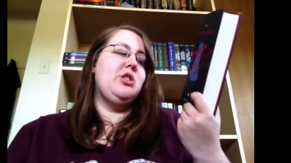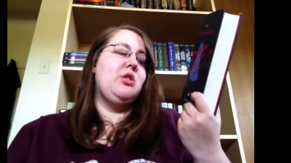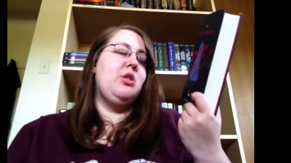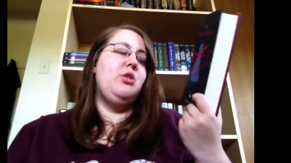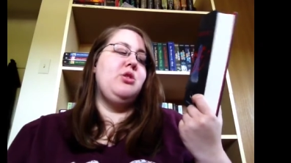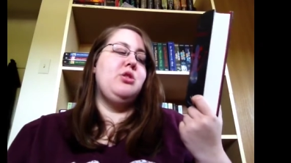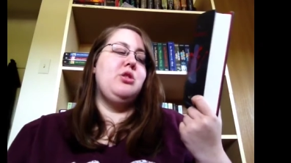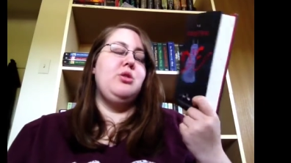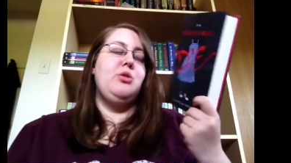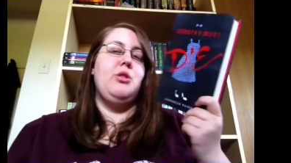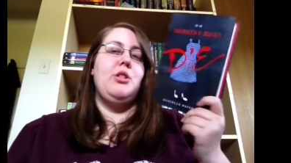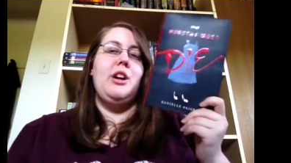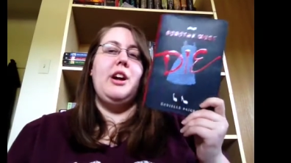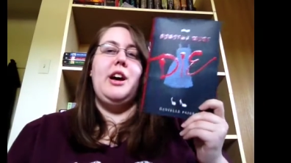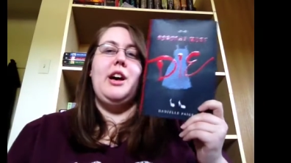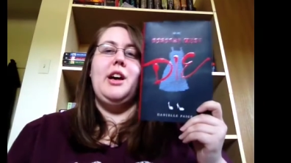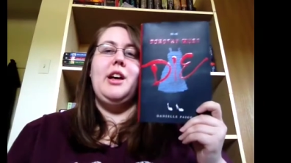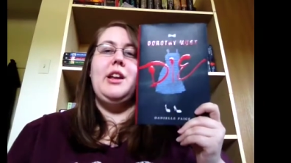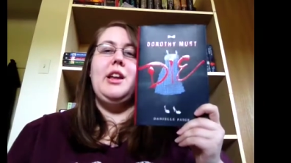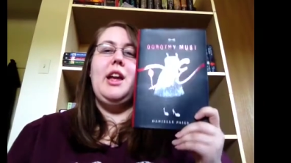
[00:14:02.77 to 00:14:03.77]
goes to her
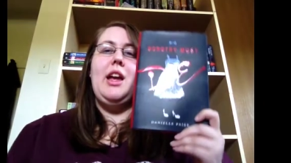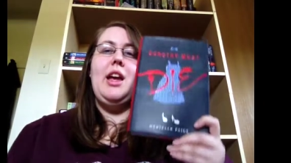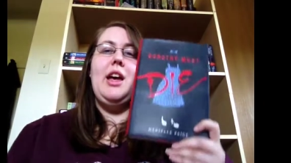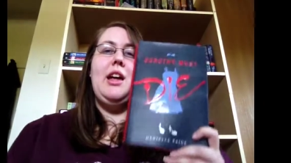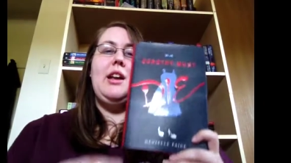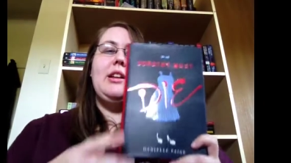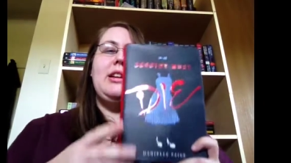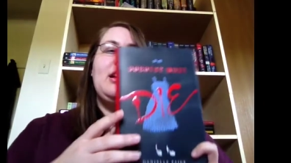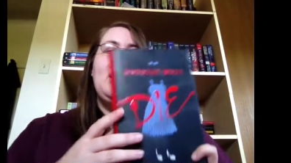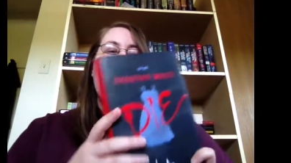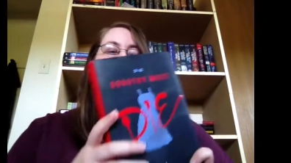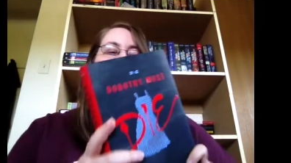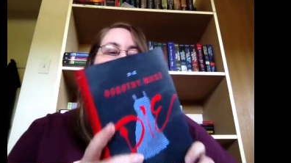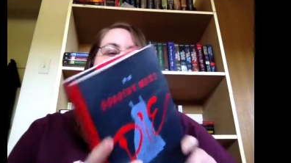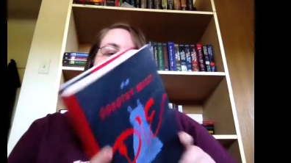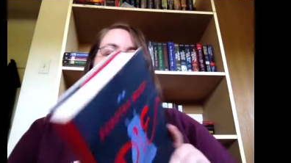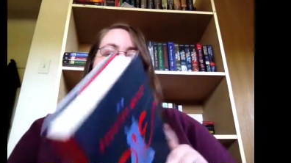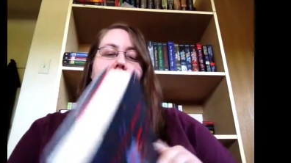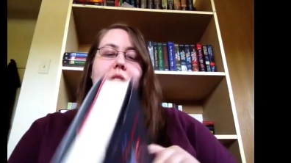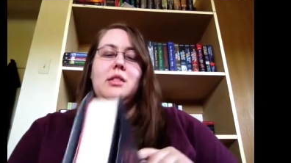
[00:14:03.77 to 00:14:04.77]
head, and
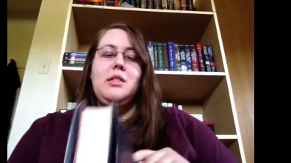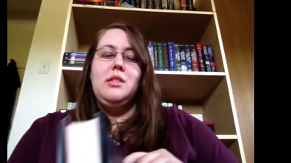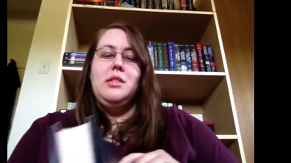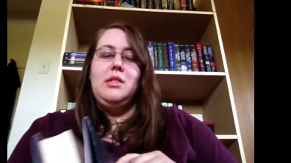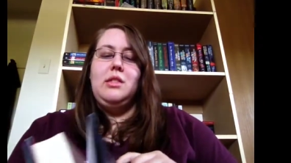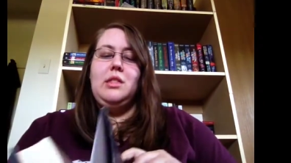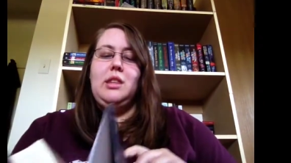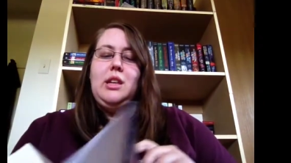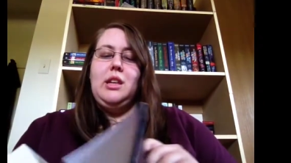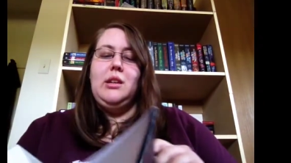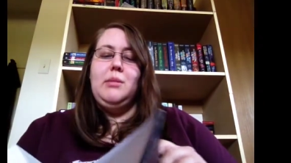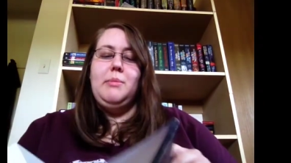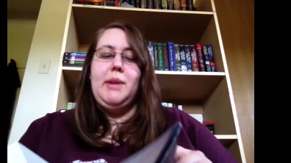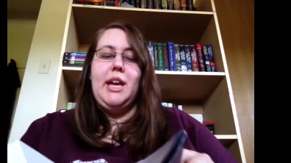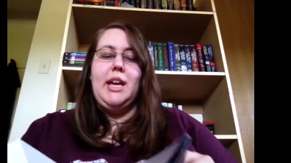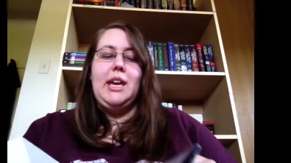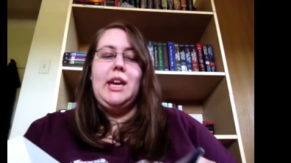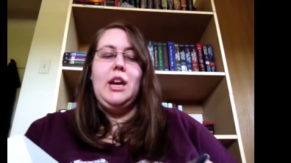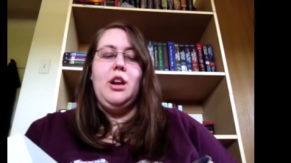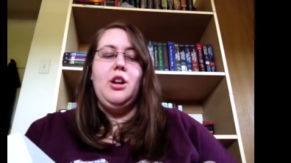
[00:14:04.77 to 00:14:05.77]
the
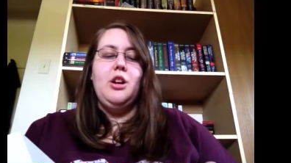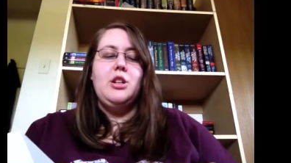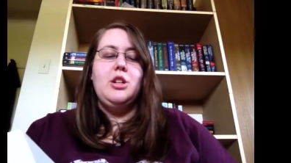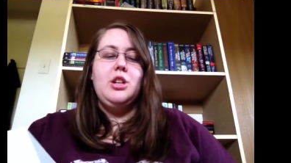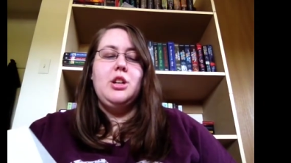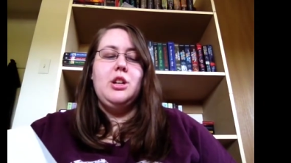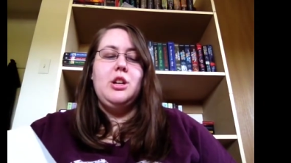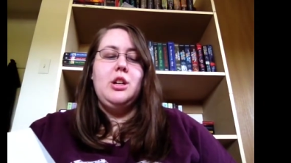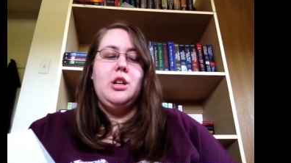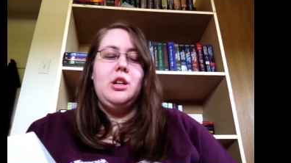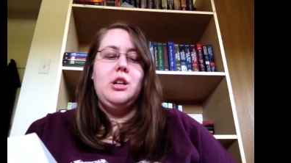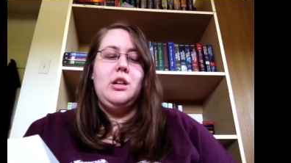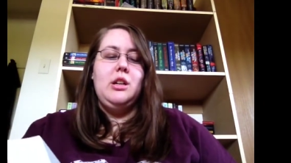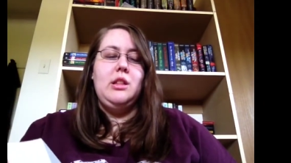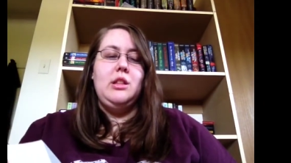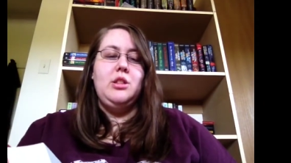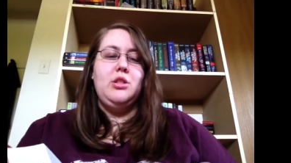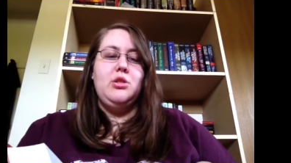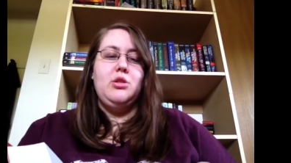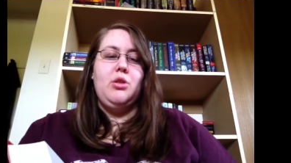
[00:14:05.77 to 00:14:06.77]
main character in
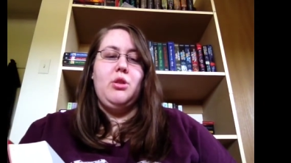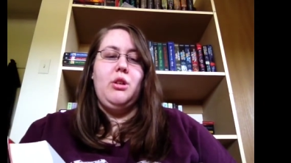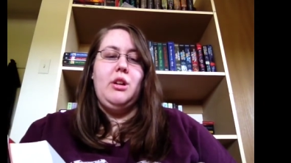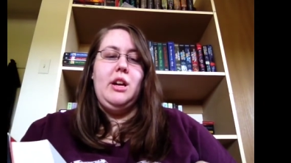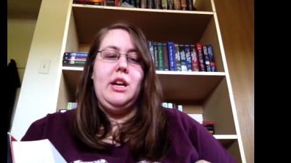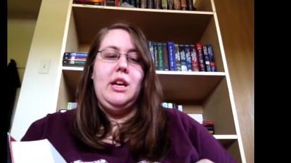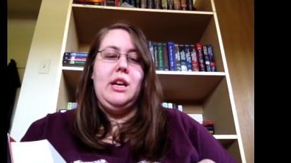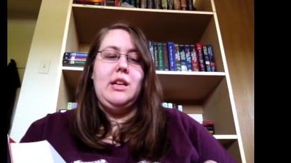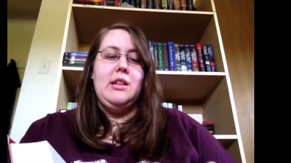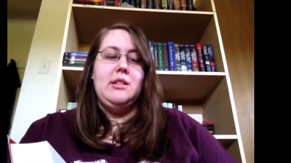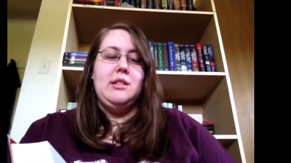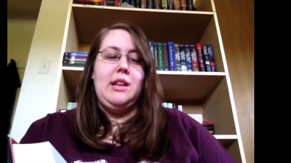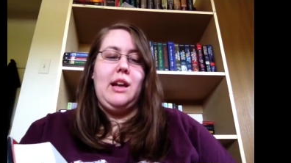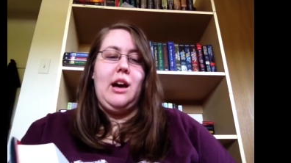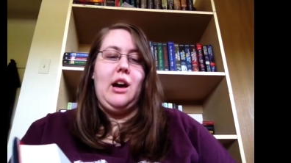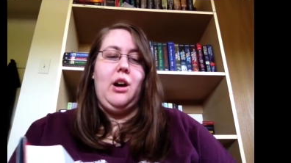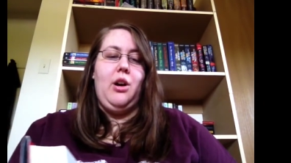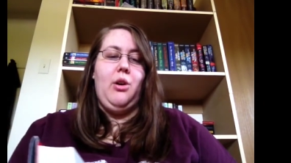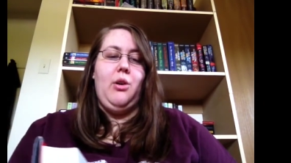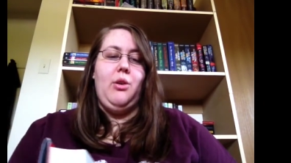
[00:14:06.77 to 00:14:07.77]
the story is
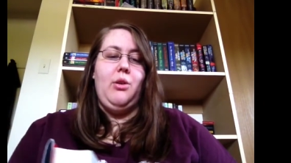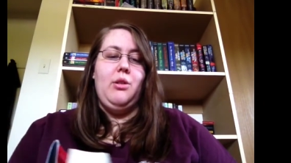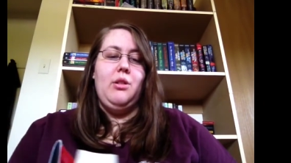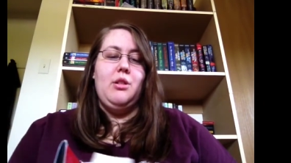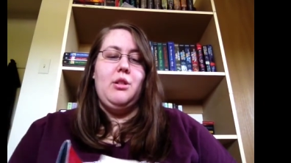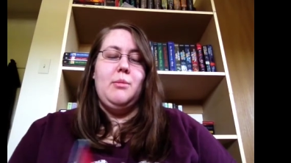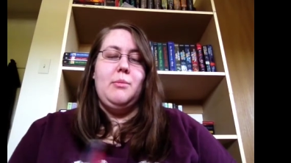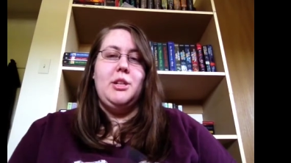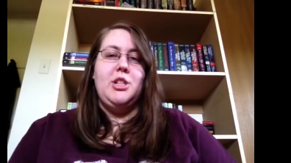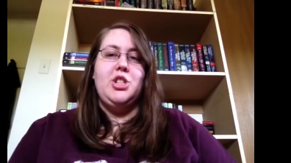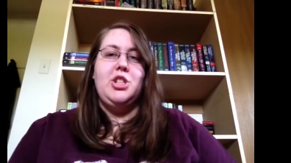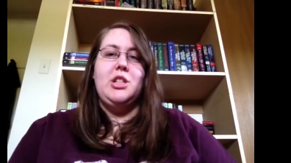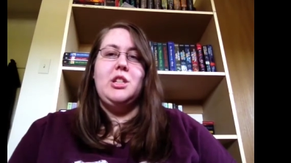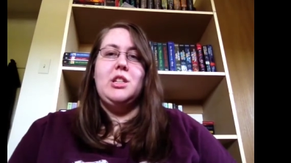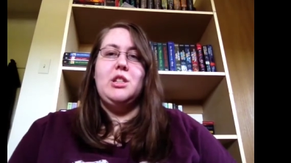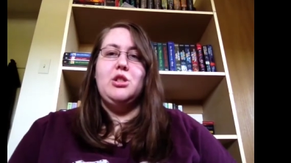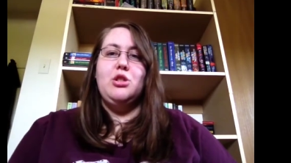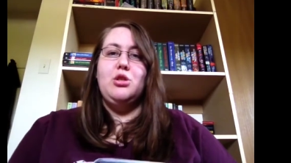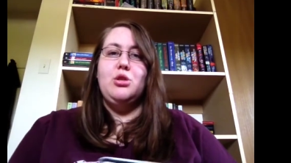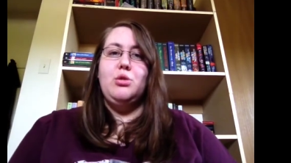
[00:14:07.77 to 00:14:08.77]
now, her mission
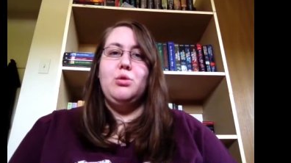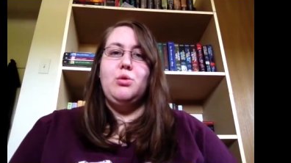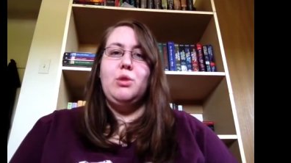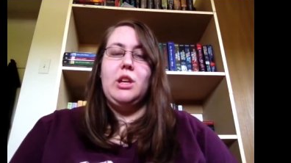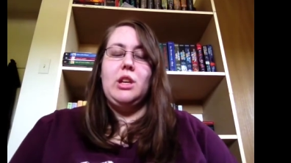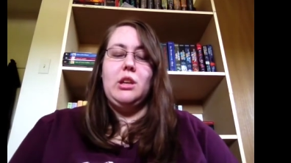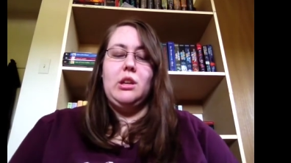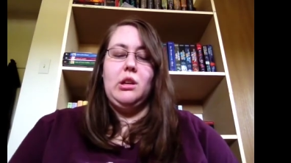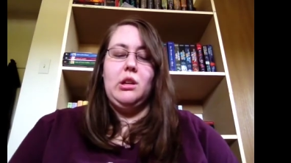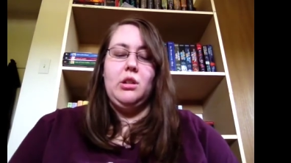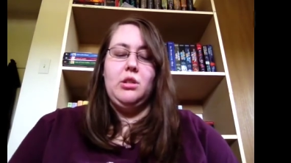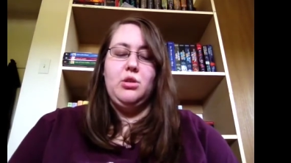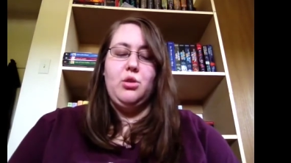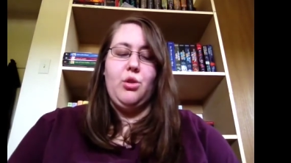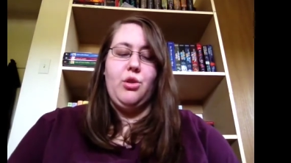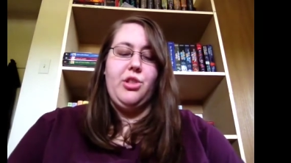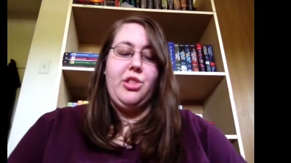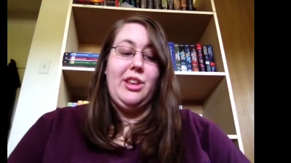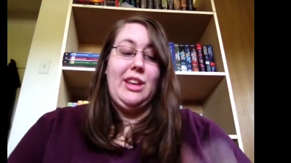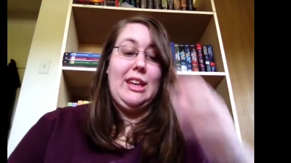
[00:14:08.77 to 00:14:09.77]
is to kill
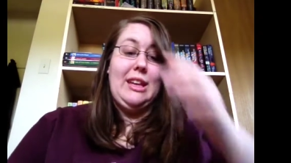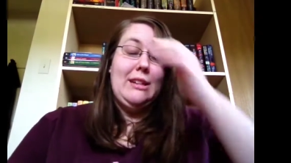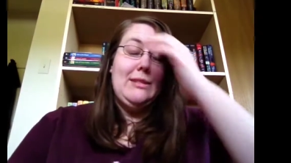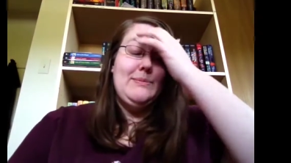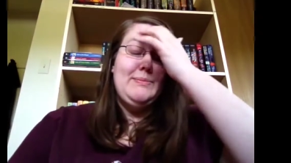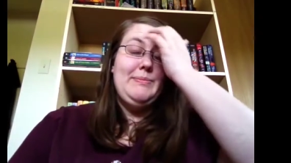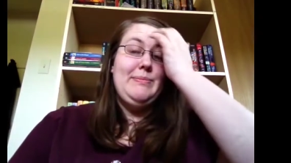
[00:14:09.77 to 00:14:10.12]
Dorothy.